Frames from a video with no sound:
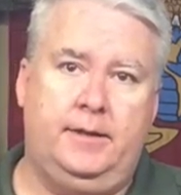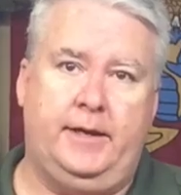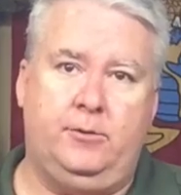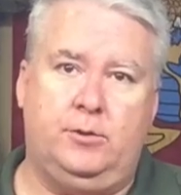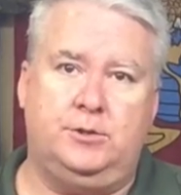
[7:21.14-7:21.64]

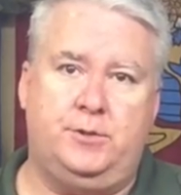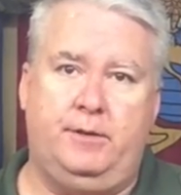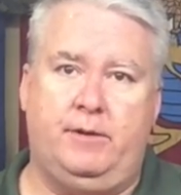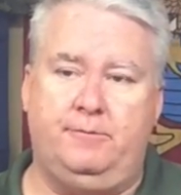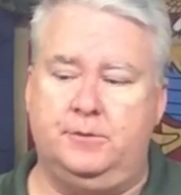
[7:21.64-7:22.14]
Yeah, horse
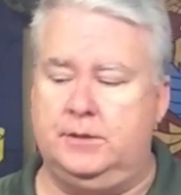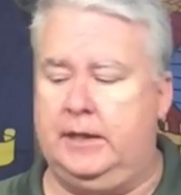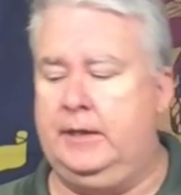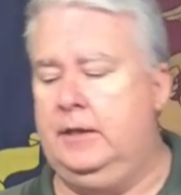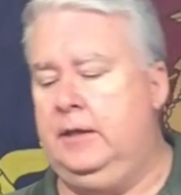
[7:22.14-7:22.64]
trade rifles
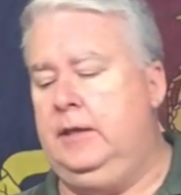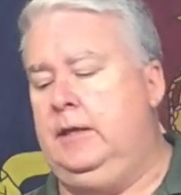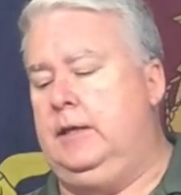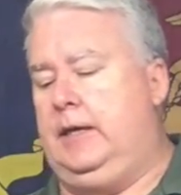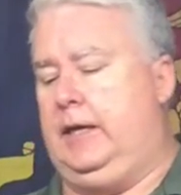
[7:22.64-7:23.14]

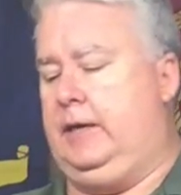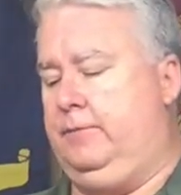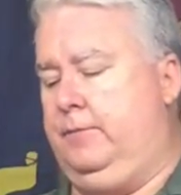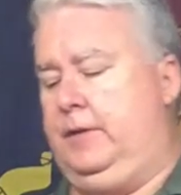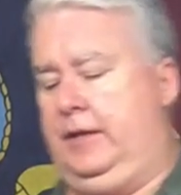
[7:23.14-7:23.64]
a
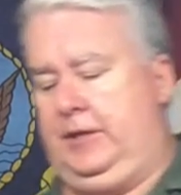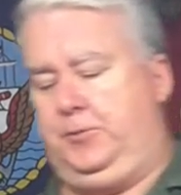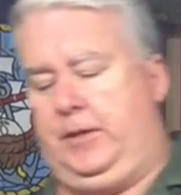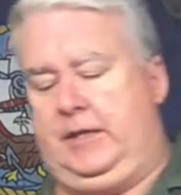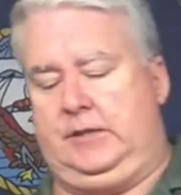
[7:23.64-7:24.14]
lot.
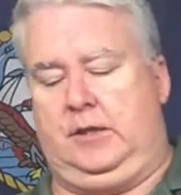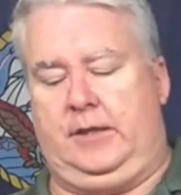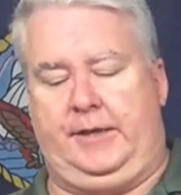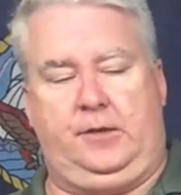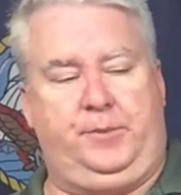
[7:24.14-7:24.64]
This one doesn't look
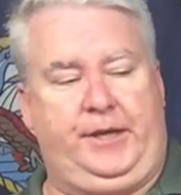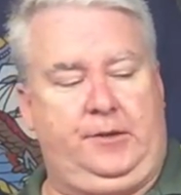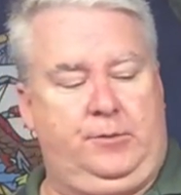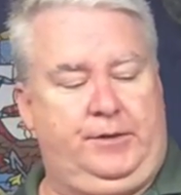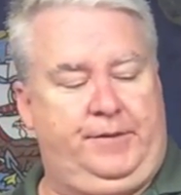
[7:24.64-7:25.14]
like it'll be
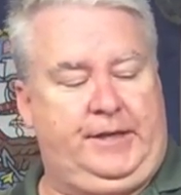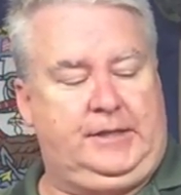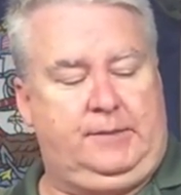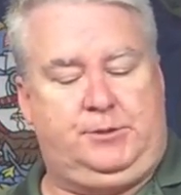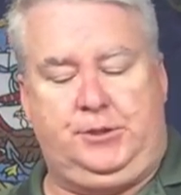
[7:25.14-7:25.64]
getting rid of
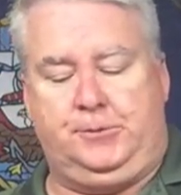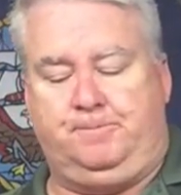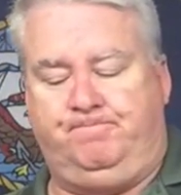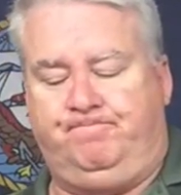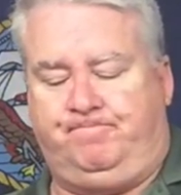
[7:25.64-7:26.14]
anytime soon.